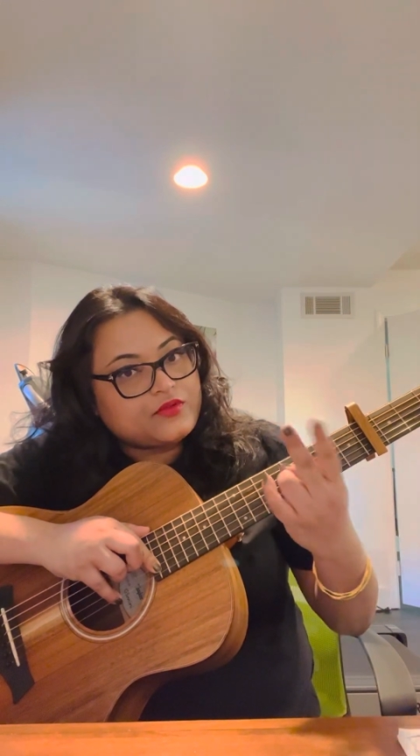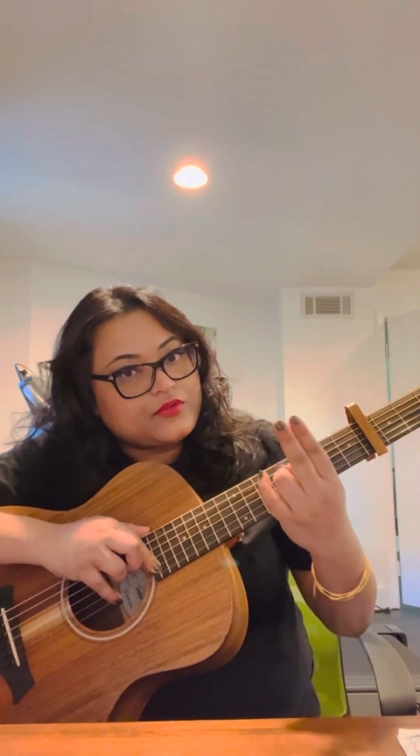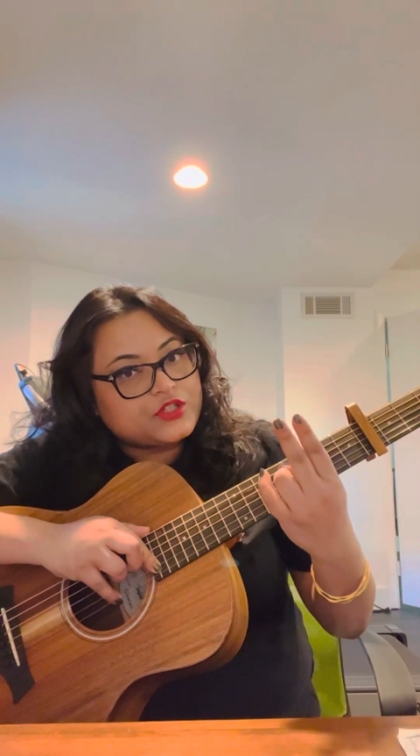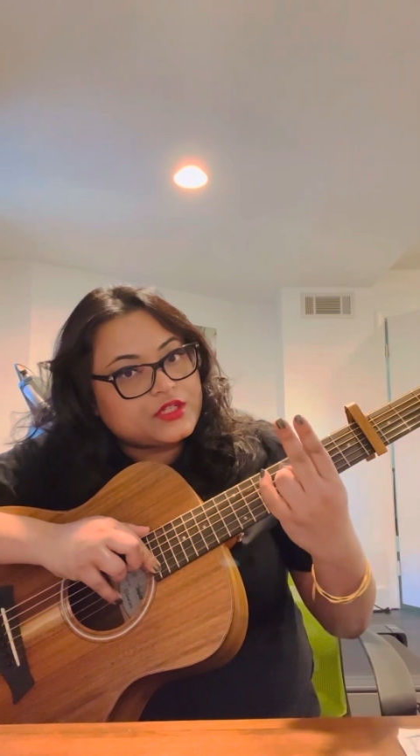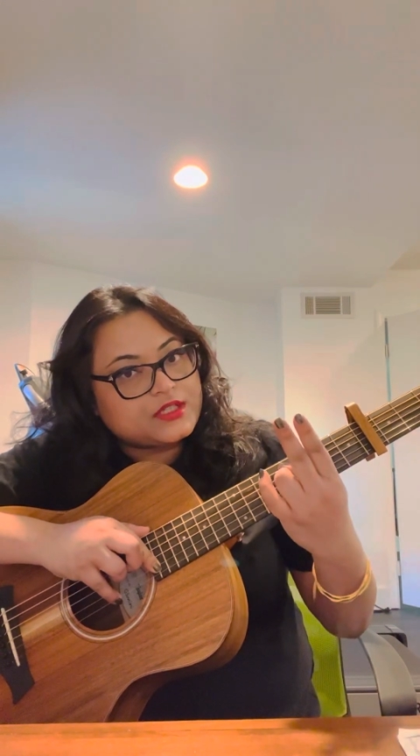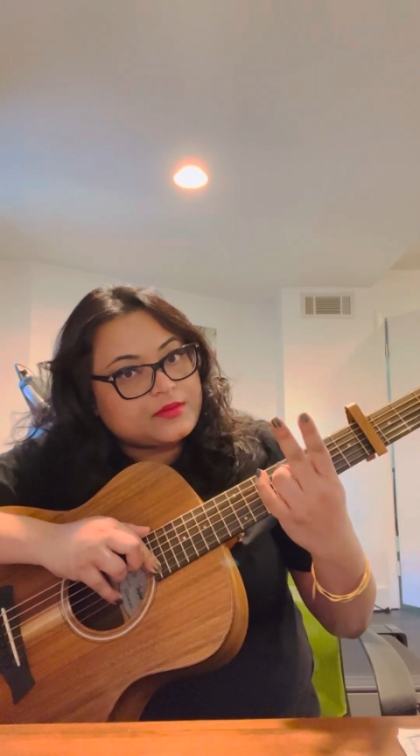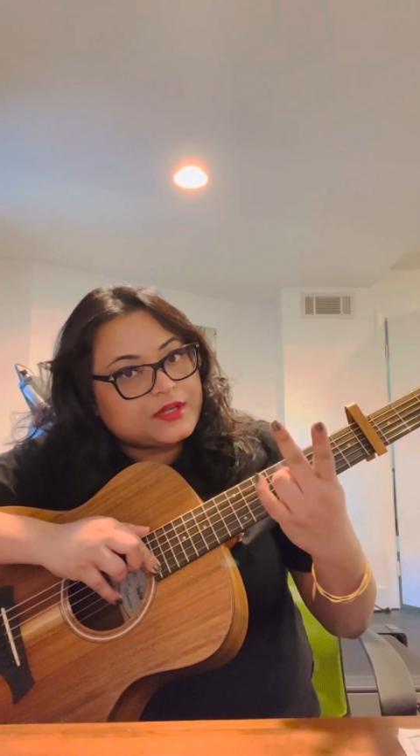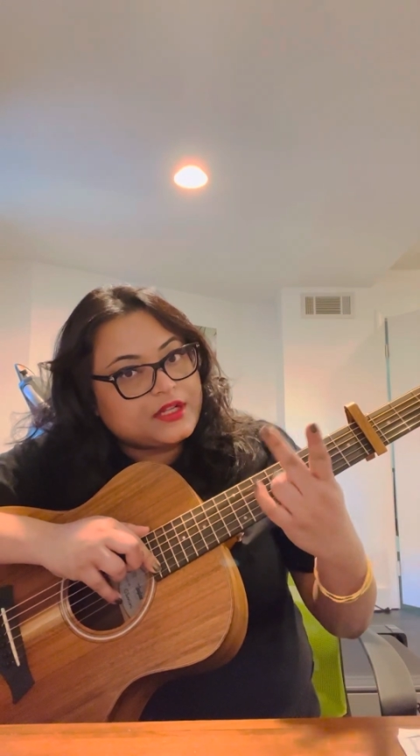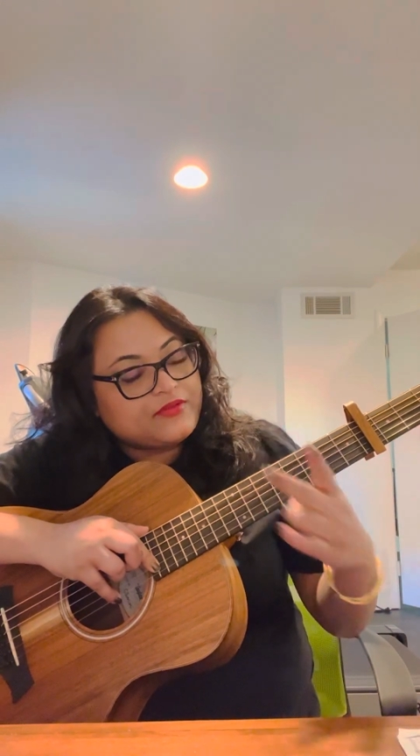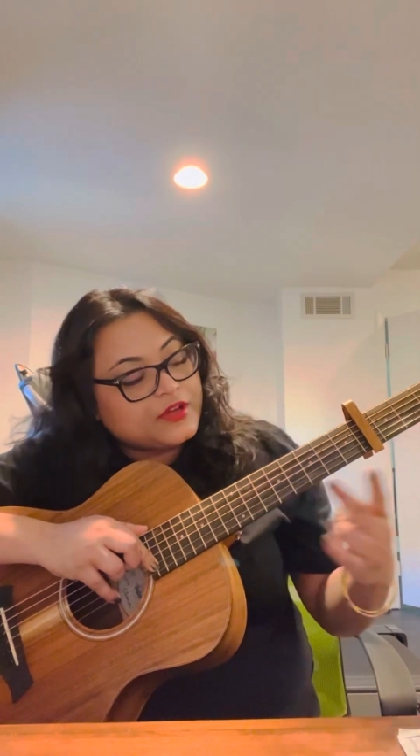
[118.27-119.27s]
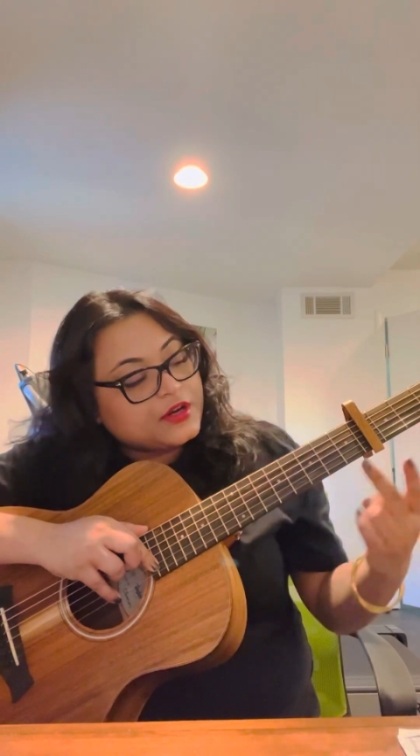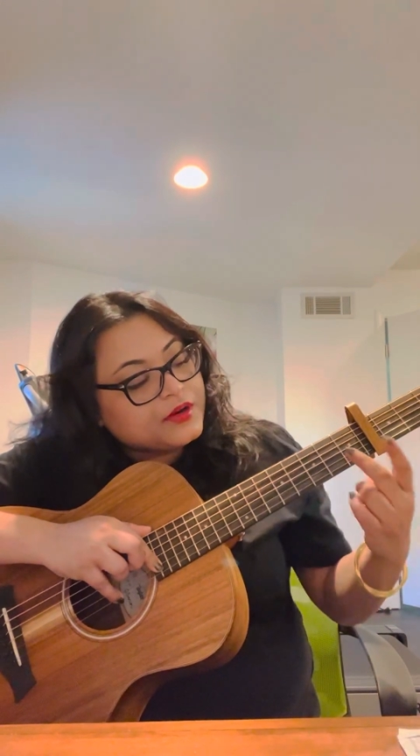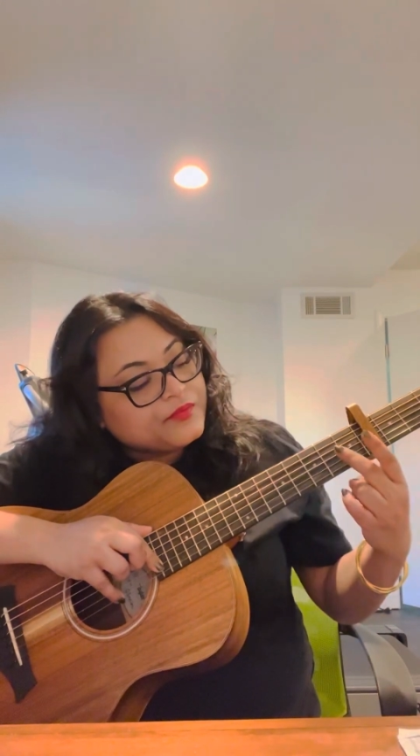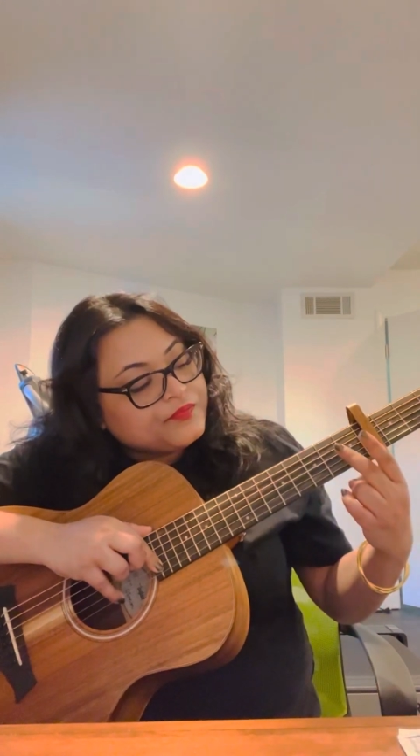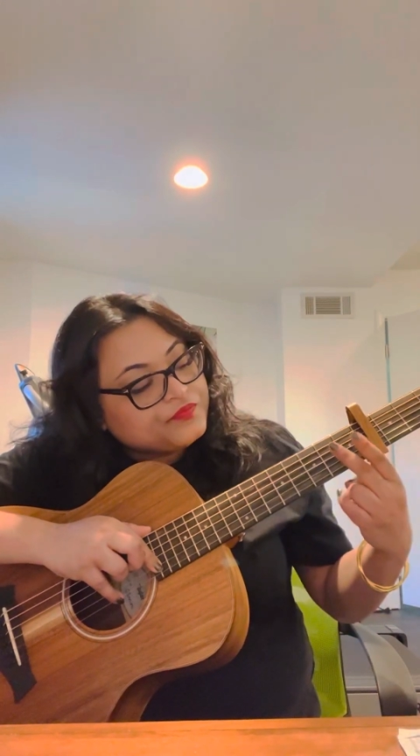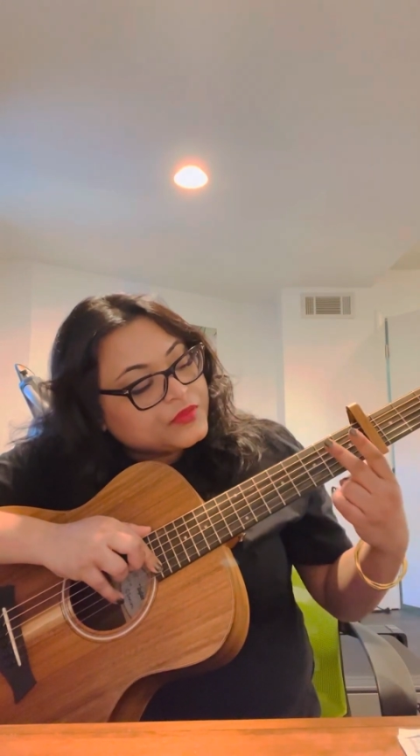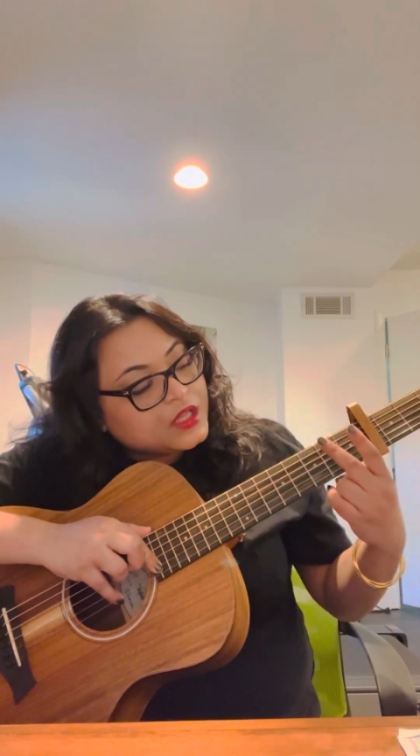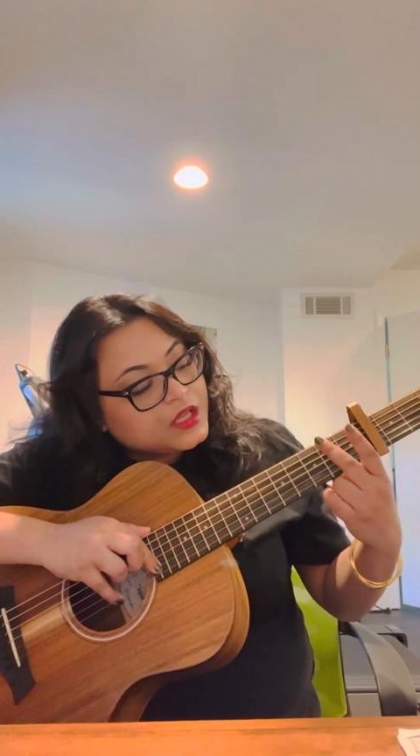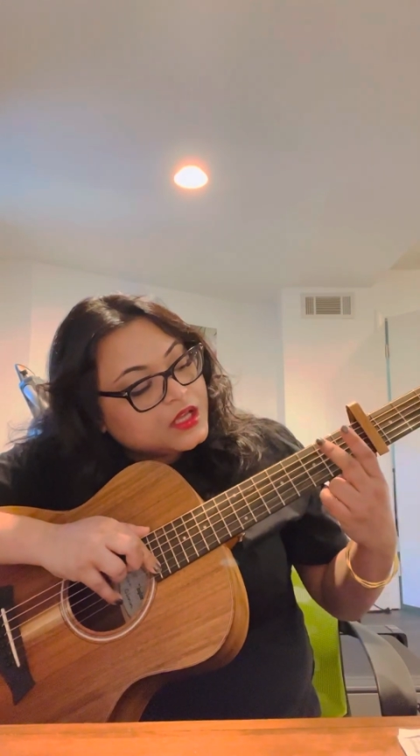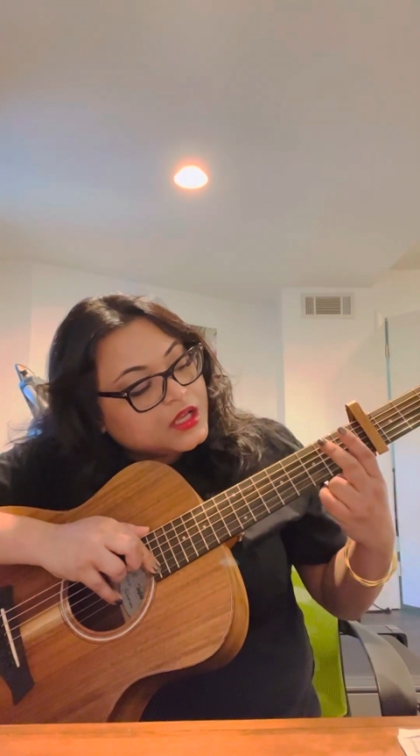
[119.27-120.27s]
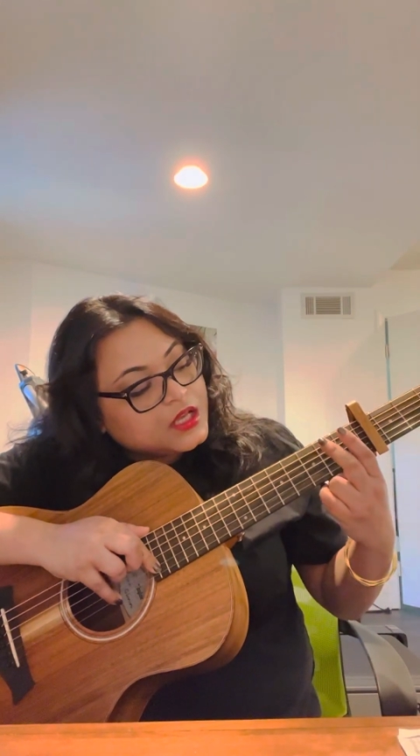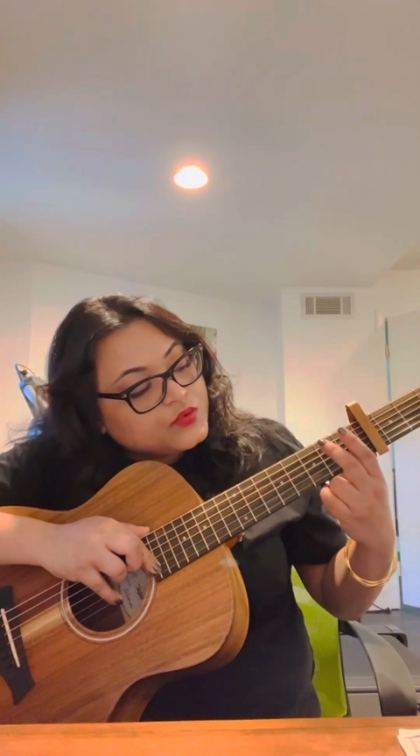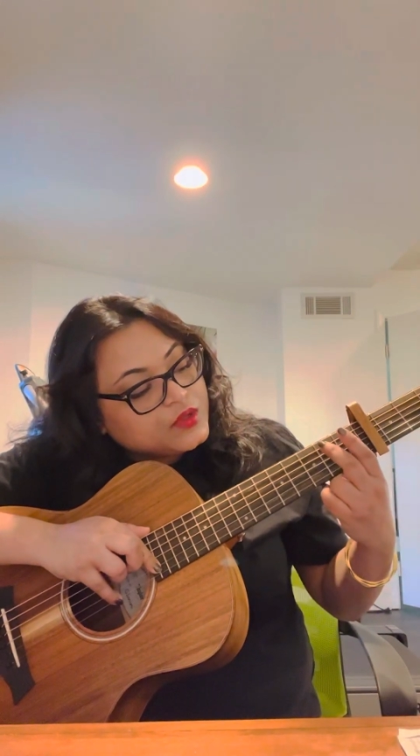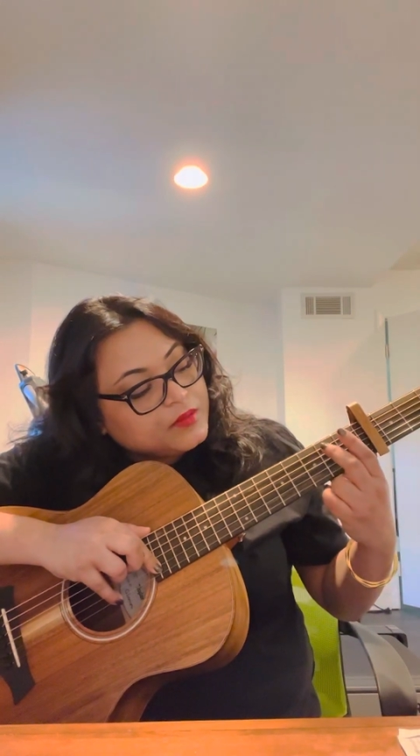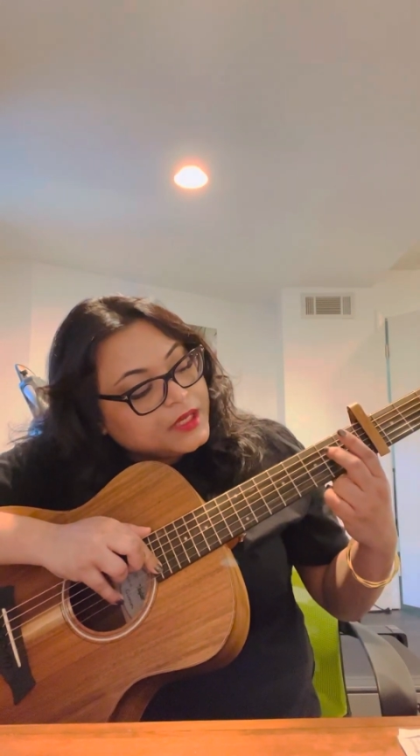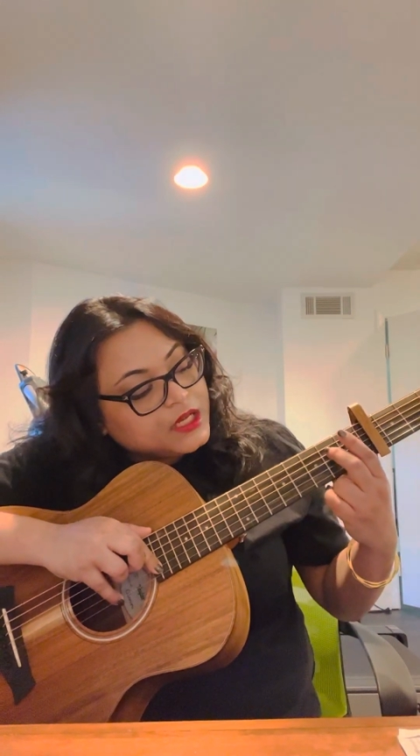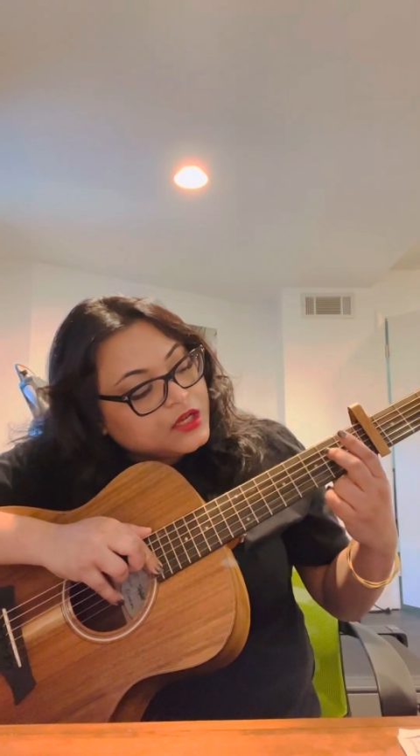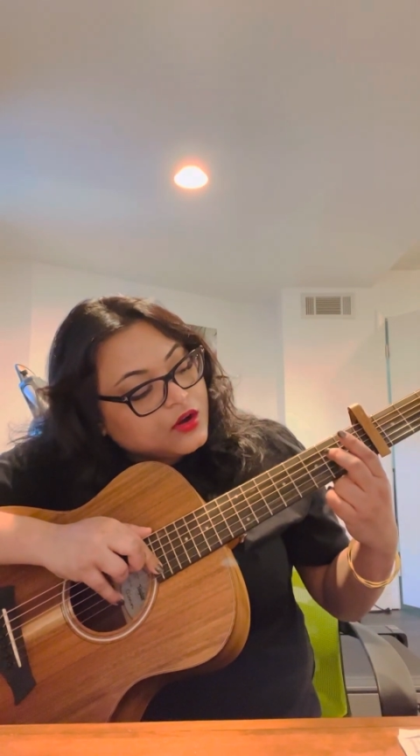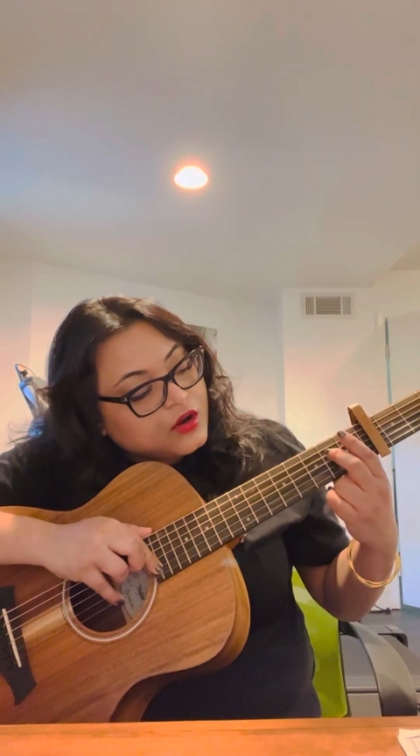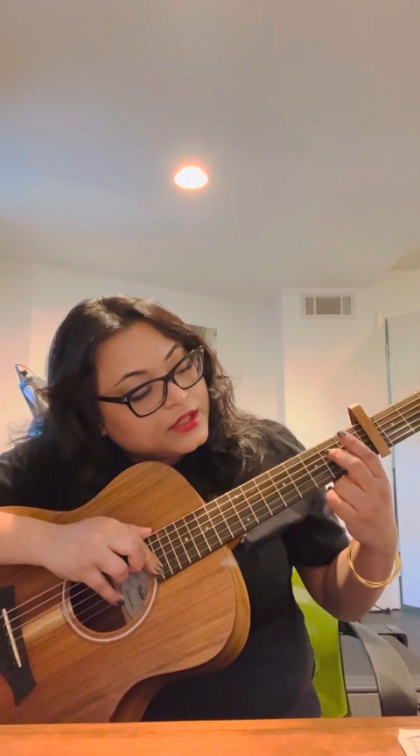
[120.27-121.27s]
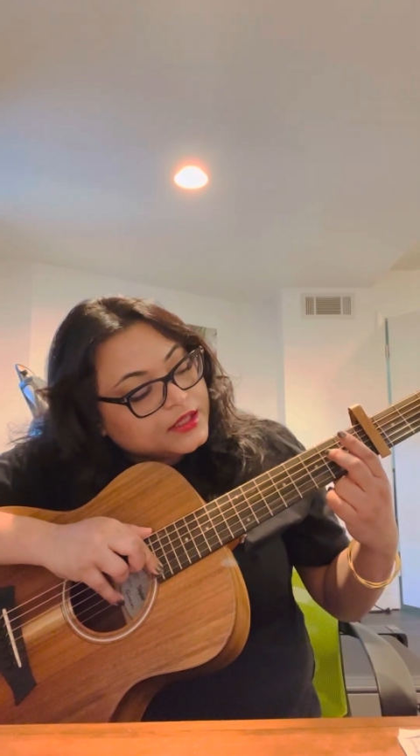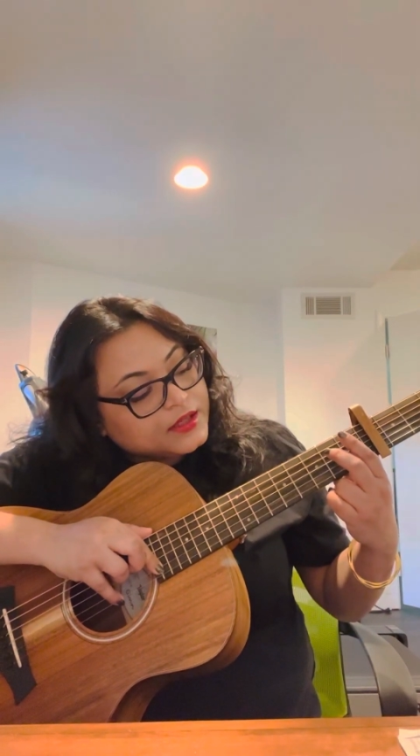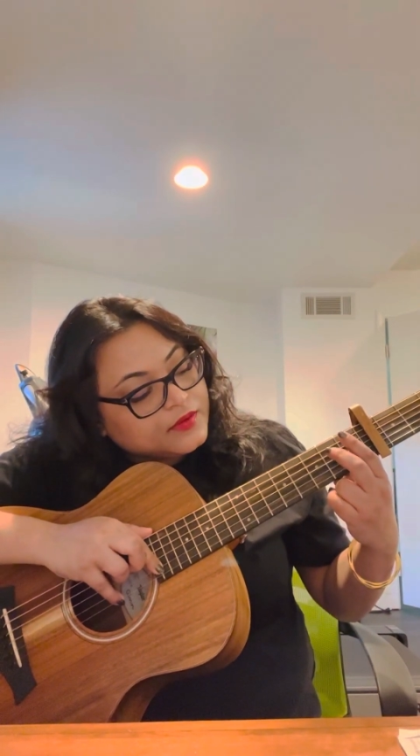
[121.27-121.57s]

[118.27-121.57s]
which is the middle finger, it will be on the